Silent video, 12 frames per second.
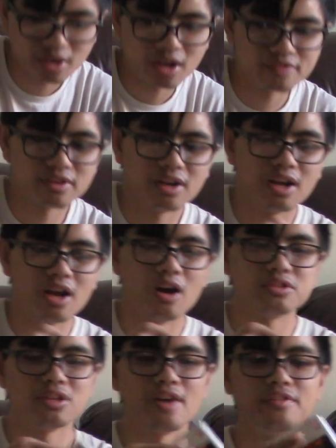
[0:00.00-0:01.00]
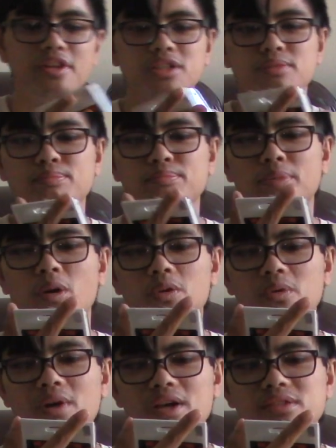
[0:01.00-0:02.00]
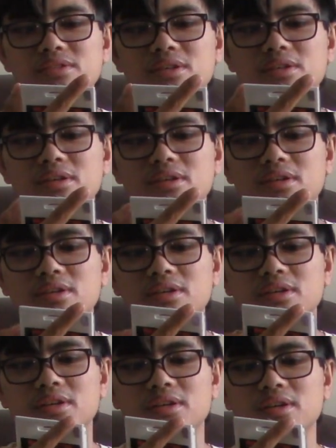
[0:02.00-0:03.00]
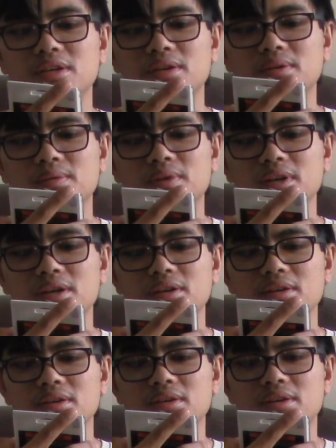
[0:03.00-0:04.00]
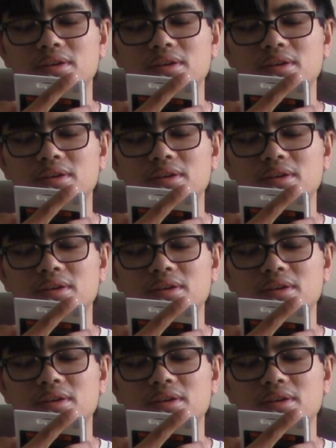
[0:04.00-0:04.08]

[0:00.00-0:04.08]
I forgot. I also have this polarizer right here.